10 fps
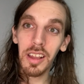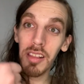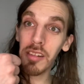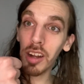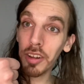
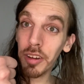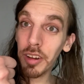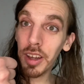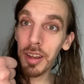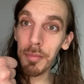Stalker
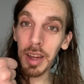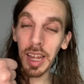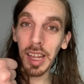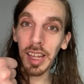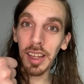
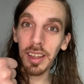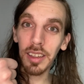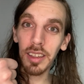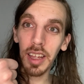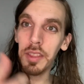by,
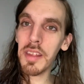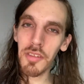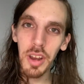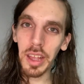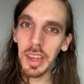and these
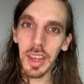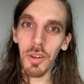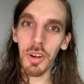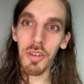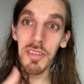are not in any order,